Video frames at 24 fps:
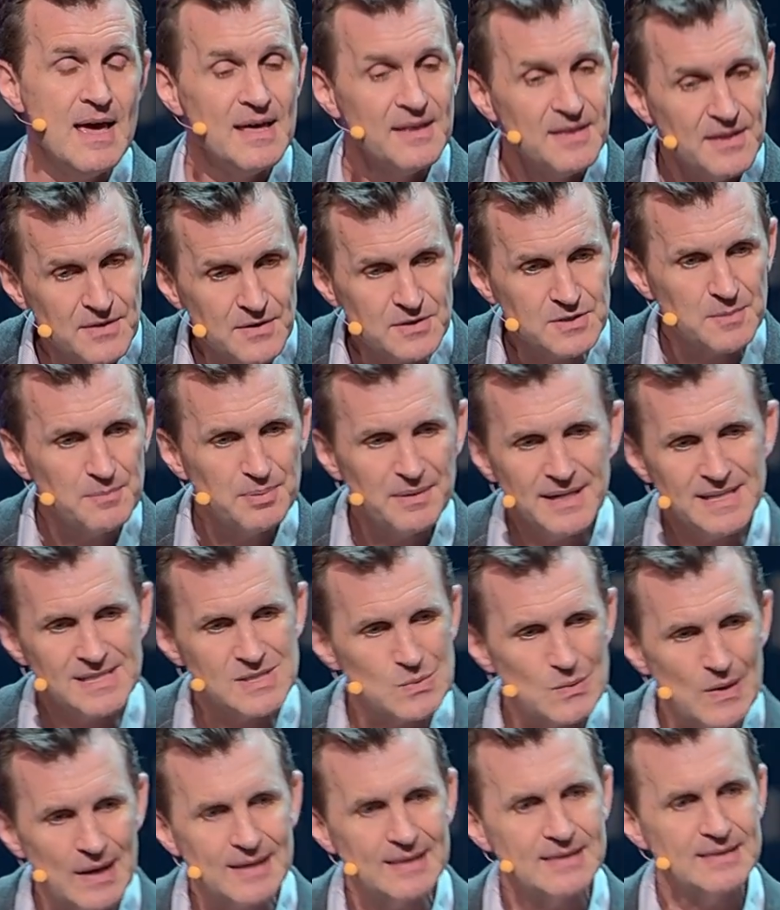Then there's a place
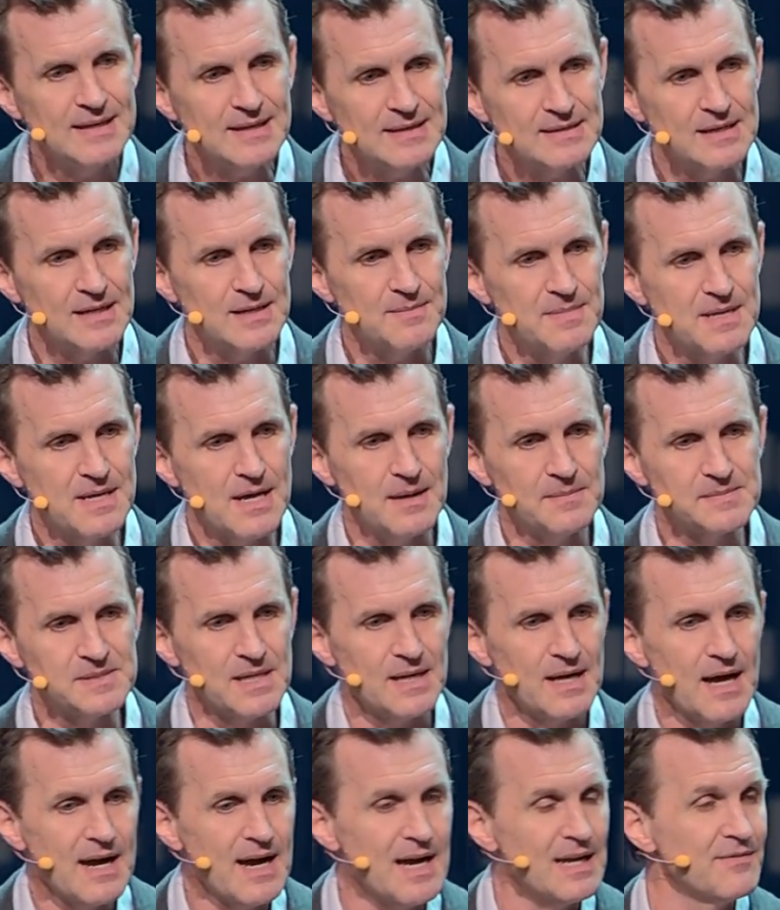where I think that it becomes
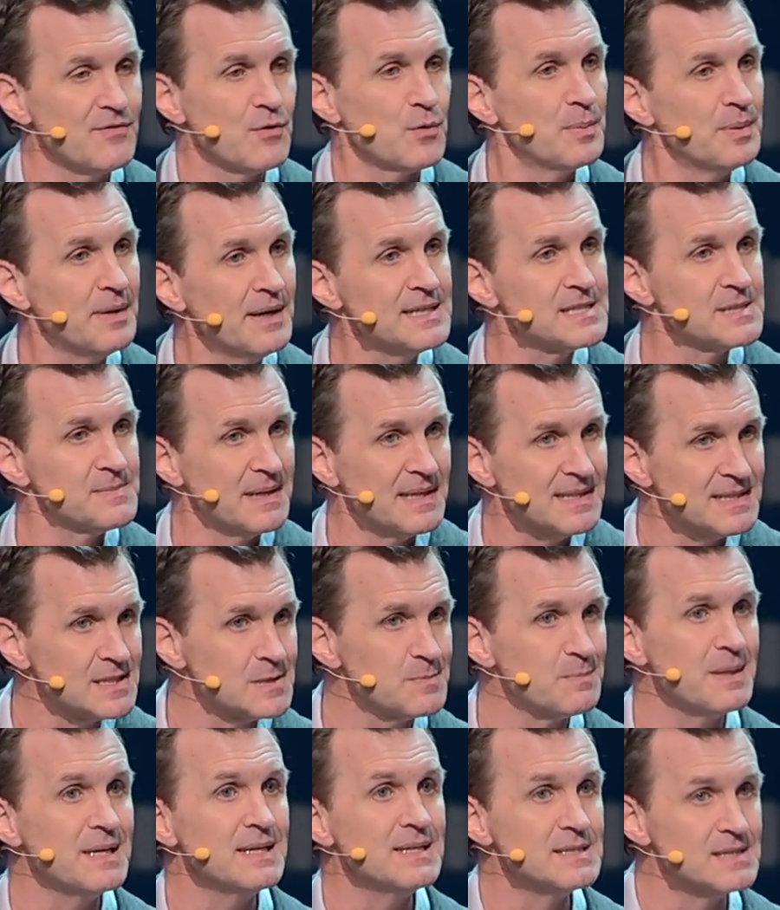a kind of a replacement. It
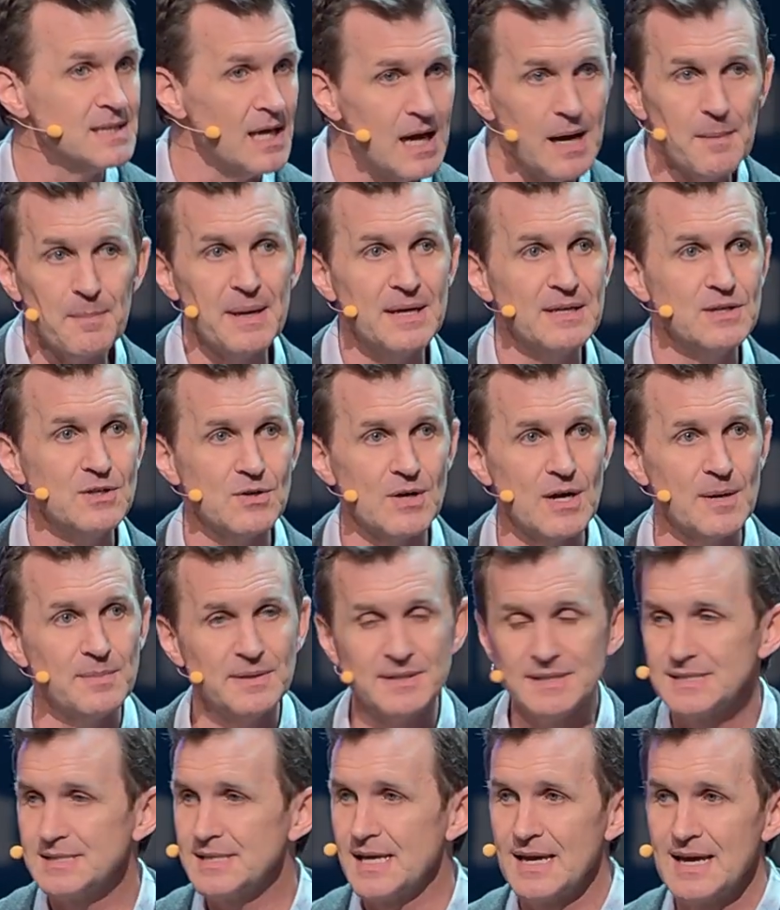speeds up, and you're able
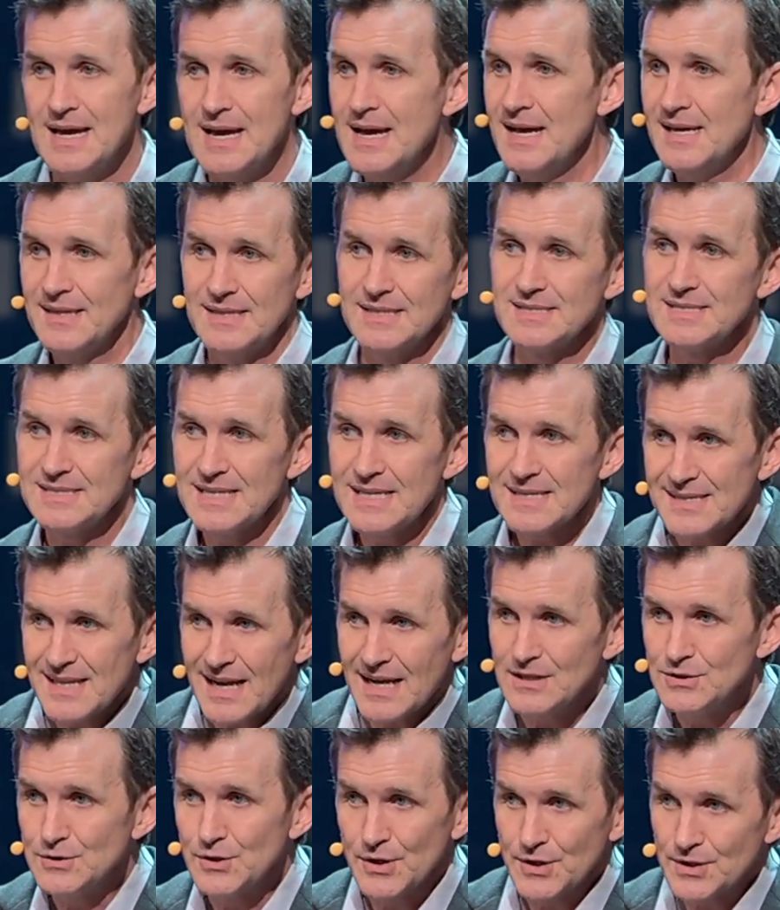to say, this thing that
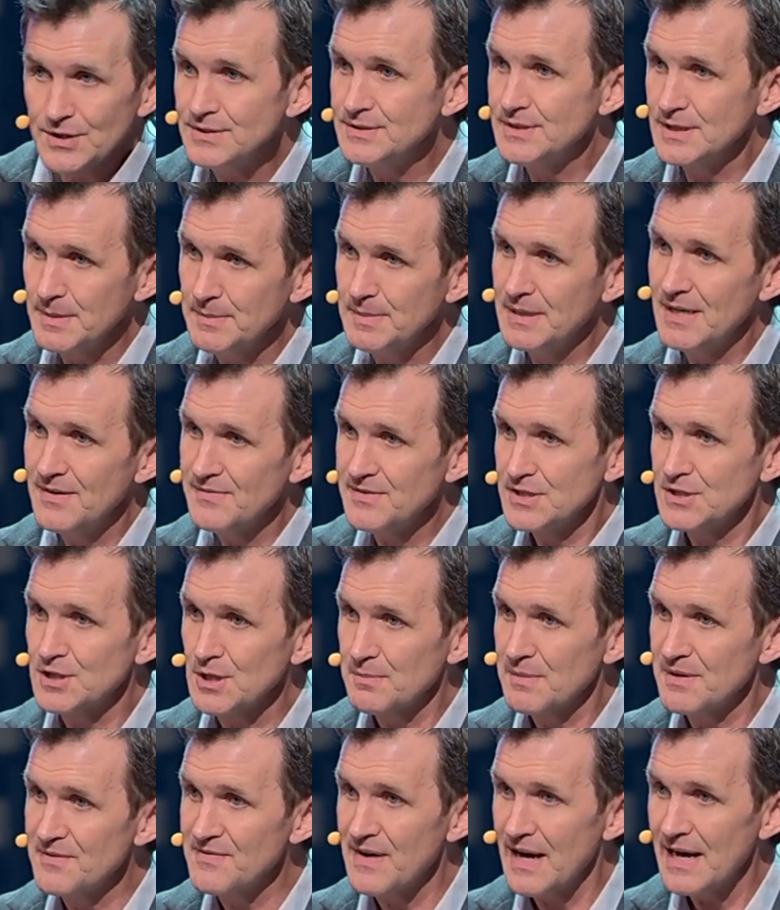I learned a little bit of that took
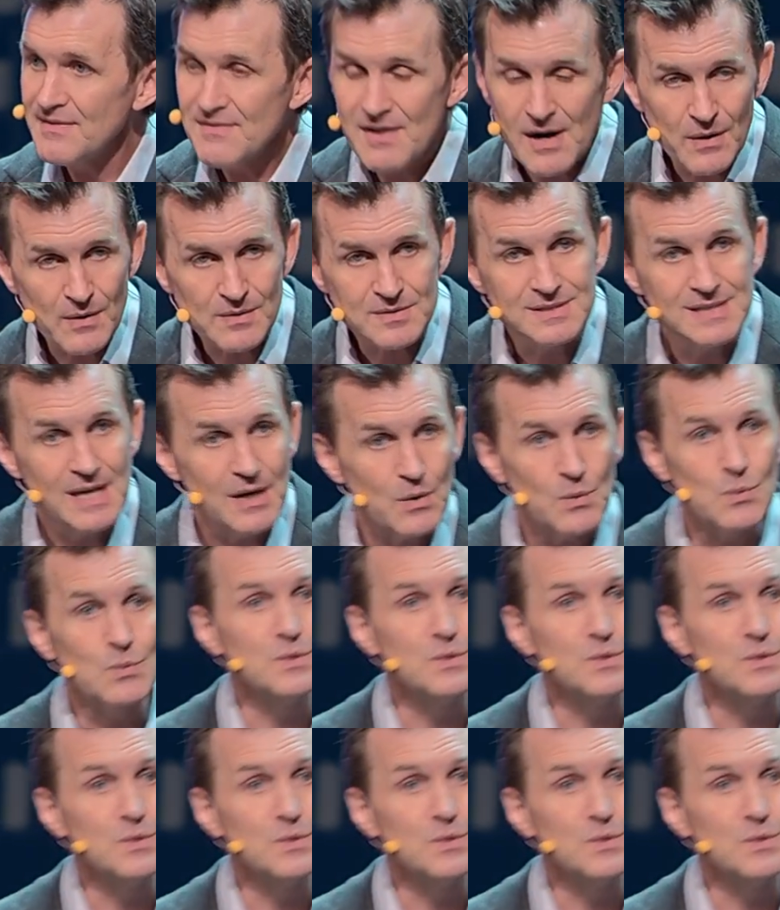me 5 hours, now it